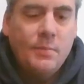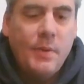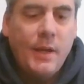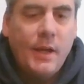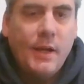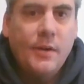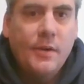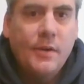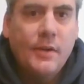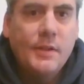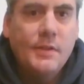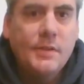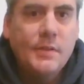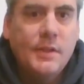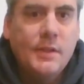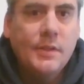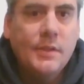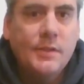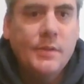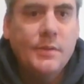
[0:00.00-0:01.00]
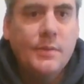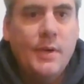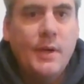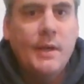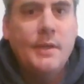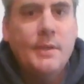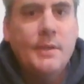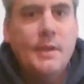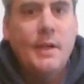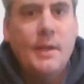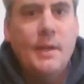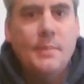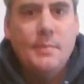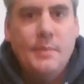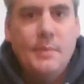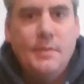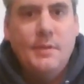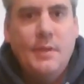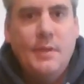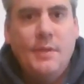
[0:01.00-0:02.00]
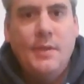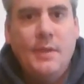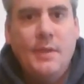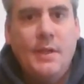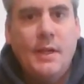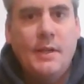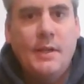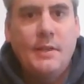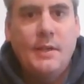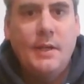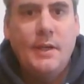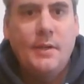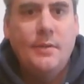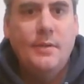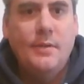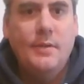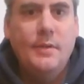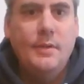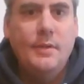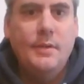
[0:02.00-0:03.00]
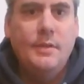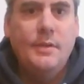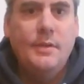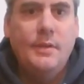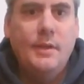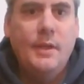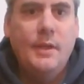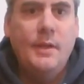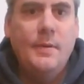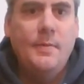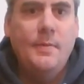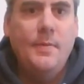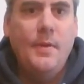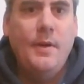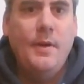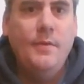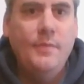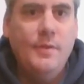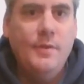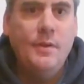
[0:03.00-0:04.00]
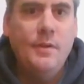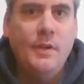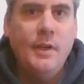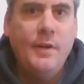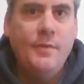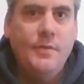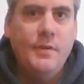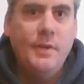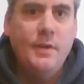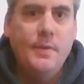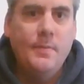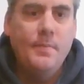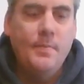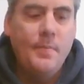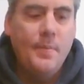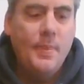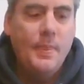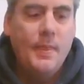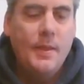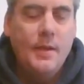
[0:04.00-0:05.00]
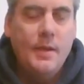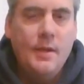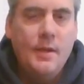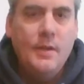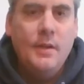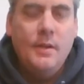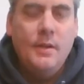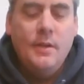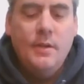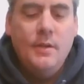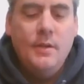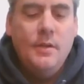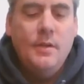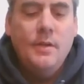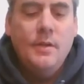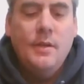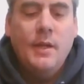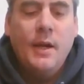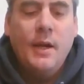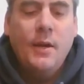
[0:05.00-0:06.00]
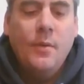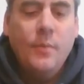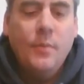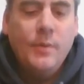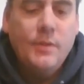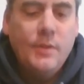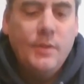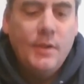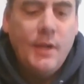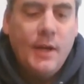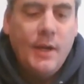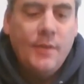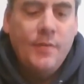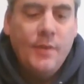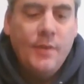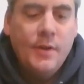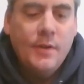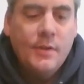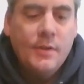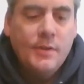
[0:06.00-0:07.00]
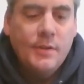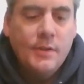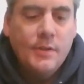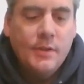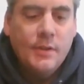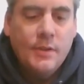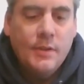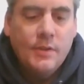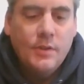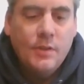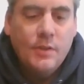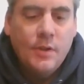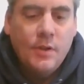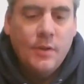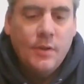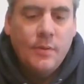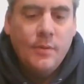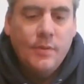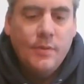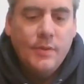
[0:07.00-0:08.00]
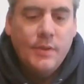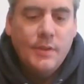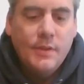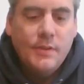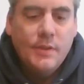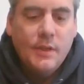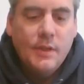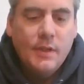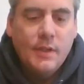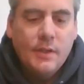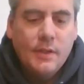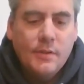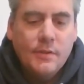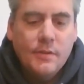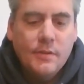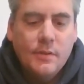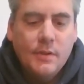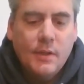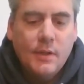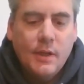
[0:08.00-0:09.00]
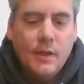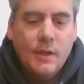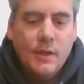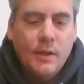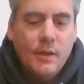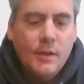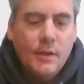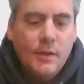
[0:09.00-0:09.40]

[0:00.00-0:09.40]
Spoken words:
back, you're going to steal those right on top. Set the deck down, okay, off to your left here. Now what you have here is you're going to show these kings, okay,